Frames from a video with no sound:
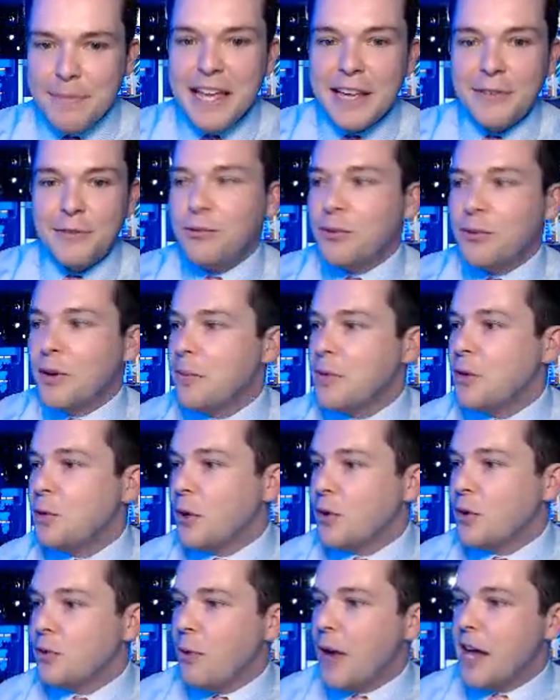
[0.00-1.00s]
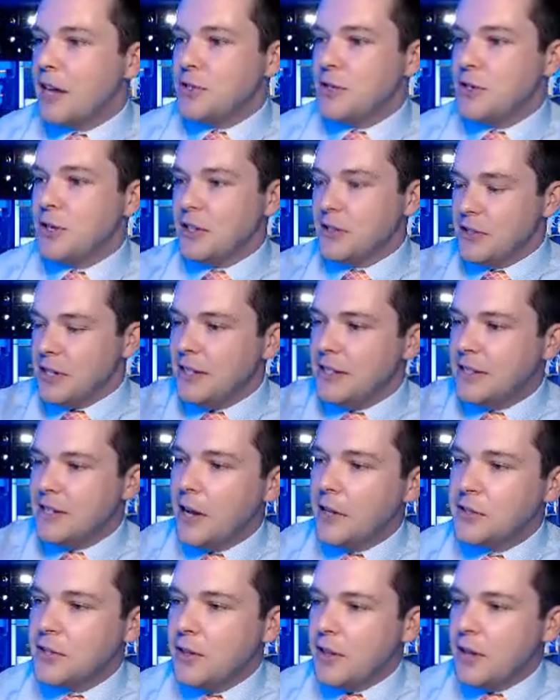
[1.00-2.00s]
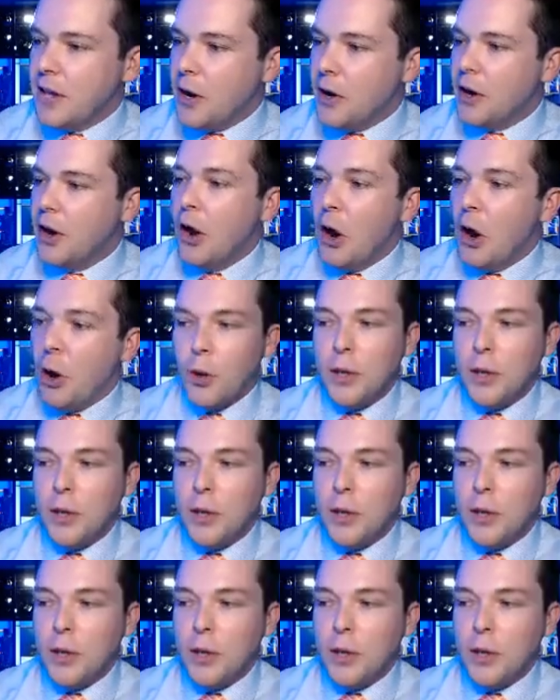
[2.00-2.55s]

in from the northwest. You can see Delta there,